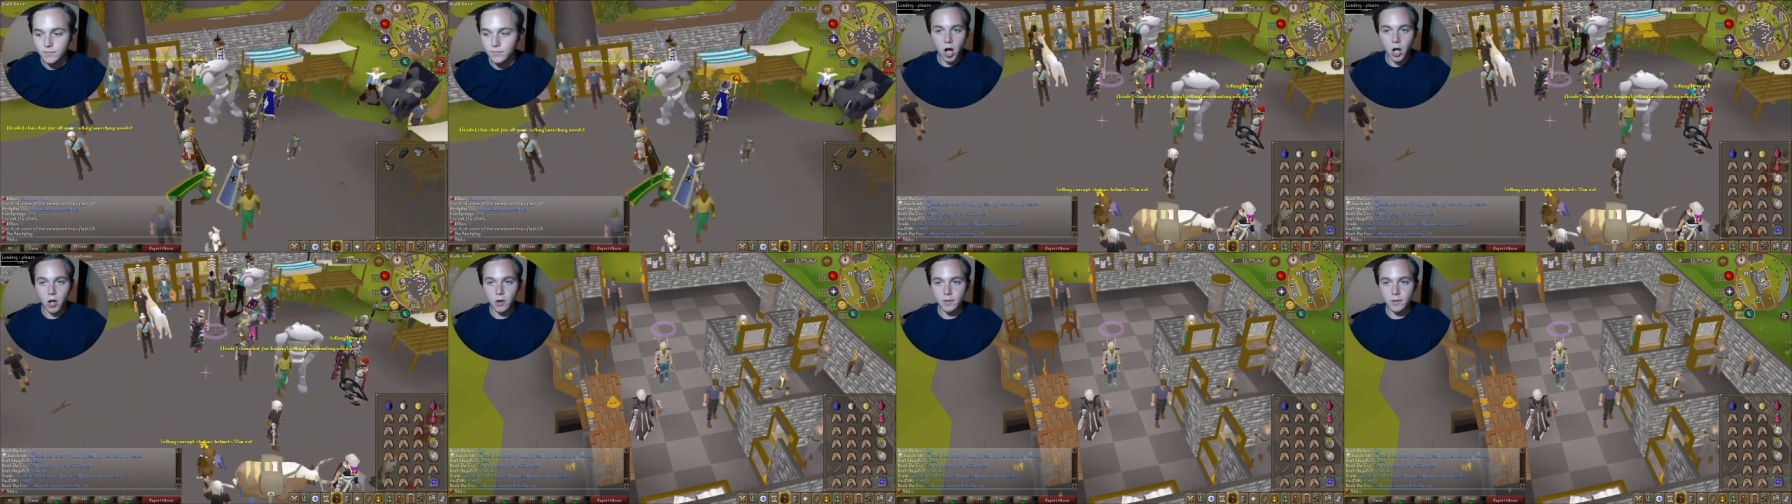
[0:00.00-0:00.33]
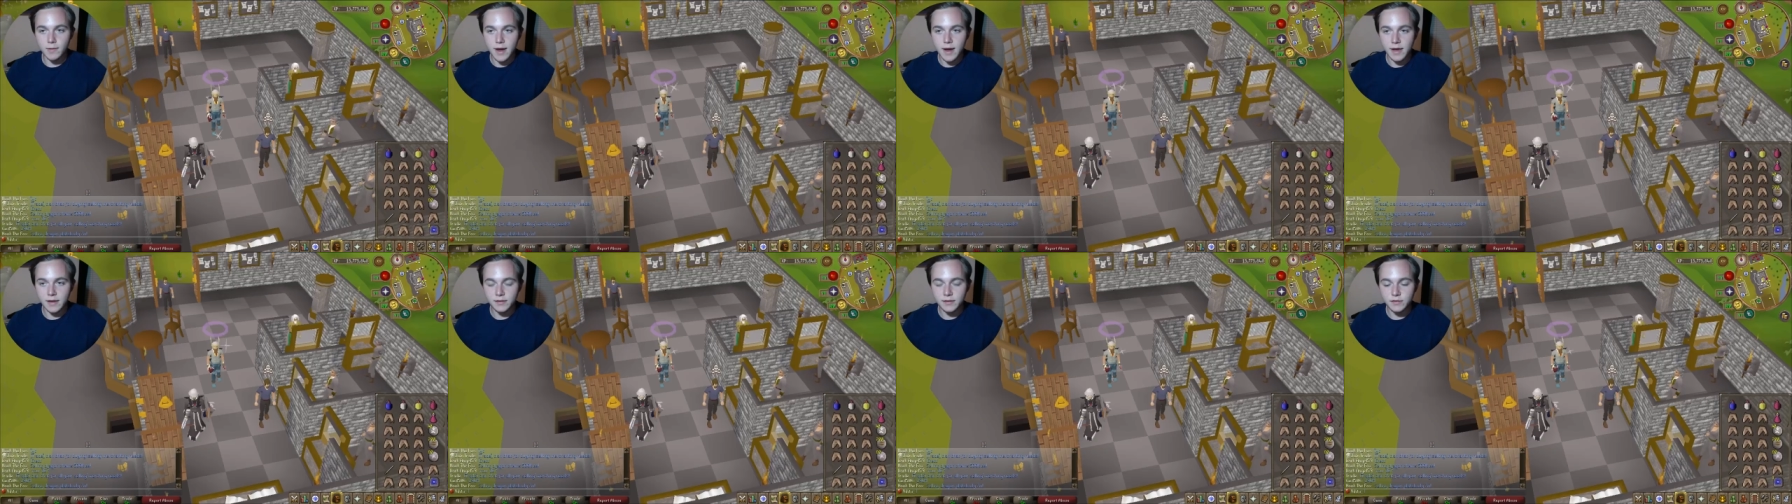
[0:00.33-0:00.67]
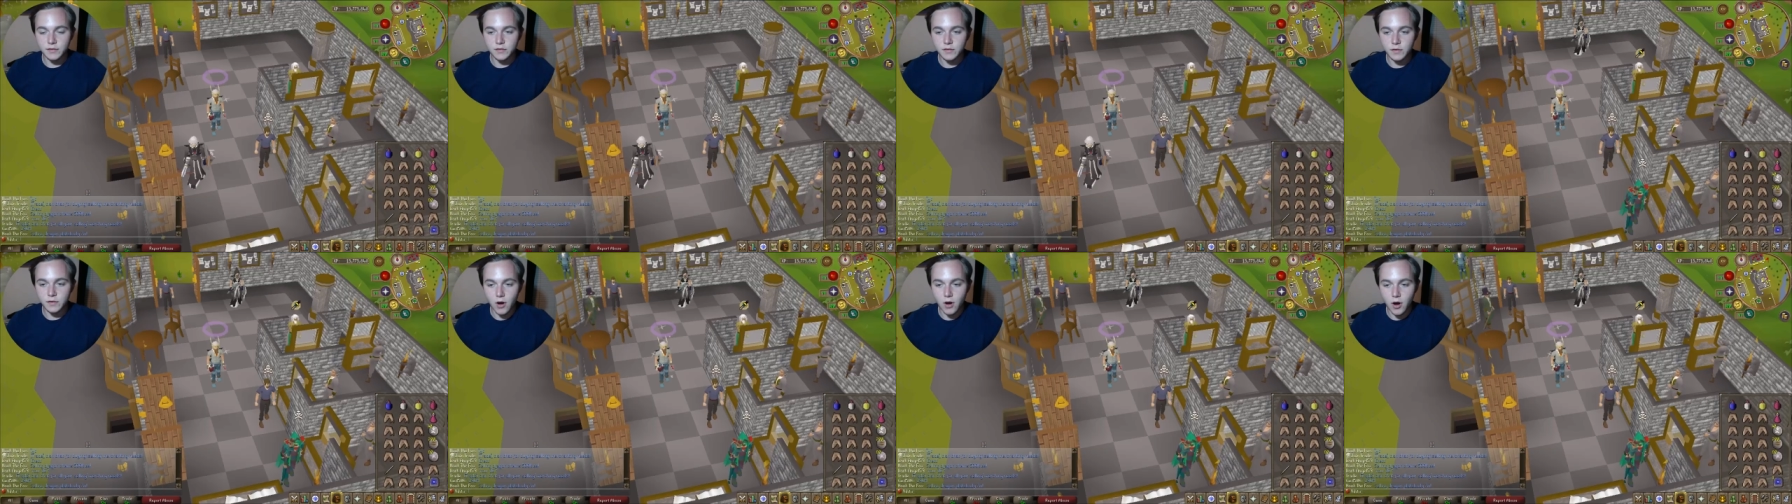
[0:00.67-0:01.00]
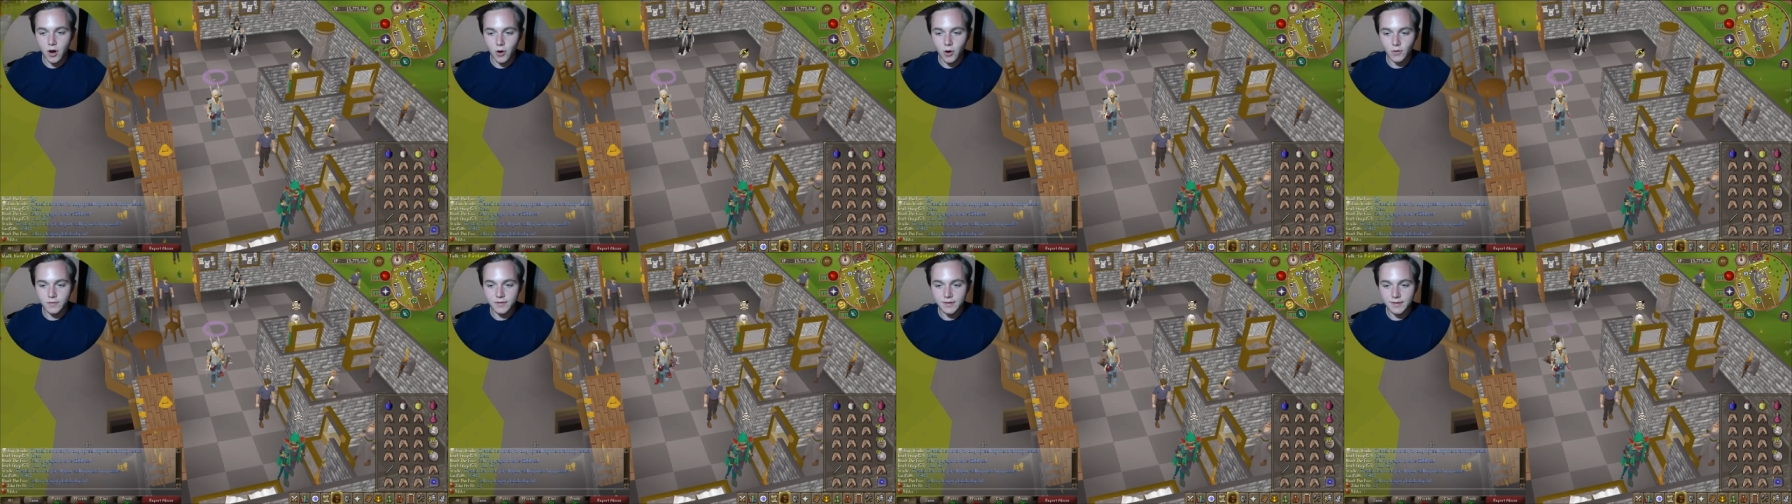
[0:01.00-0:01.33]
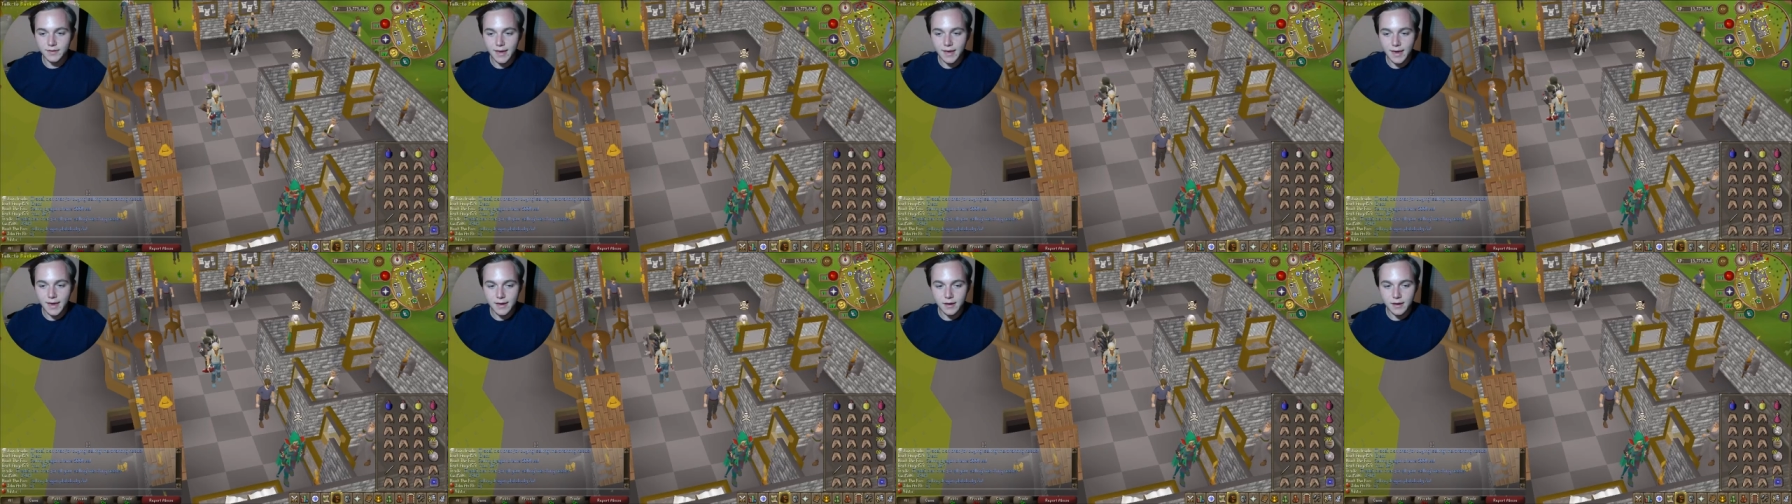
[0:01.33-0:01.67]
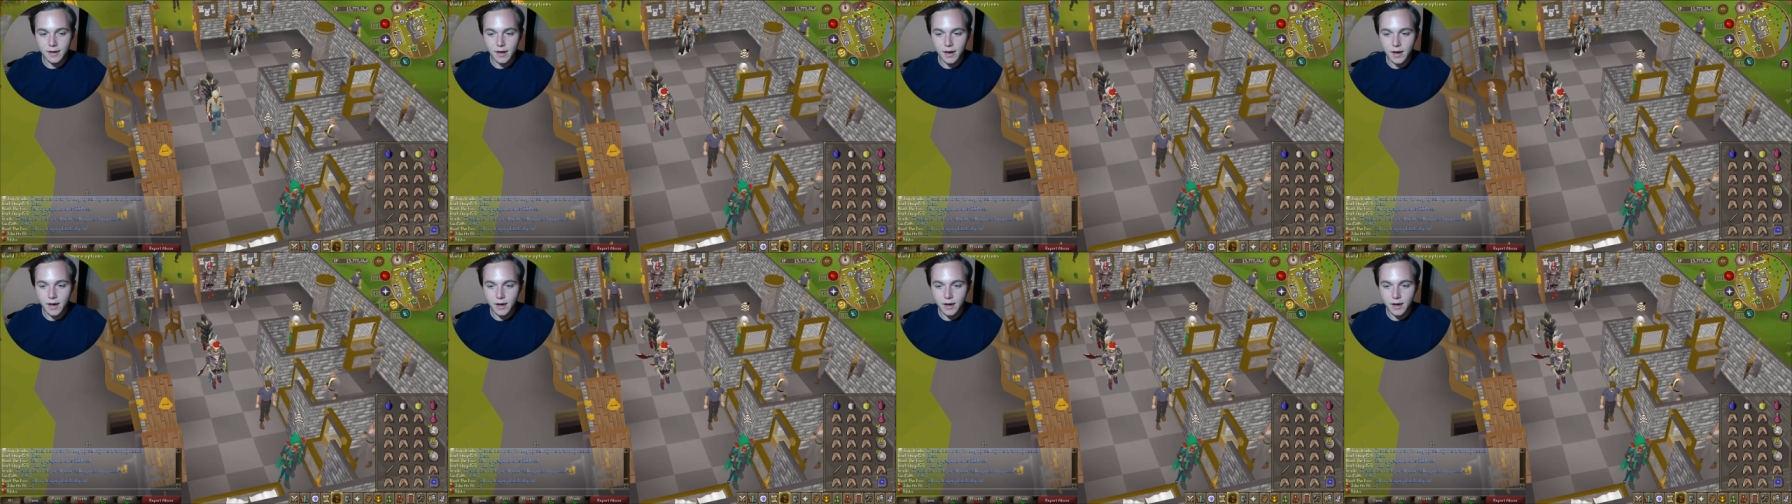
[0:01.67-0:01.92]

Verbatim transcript: Alright, so today,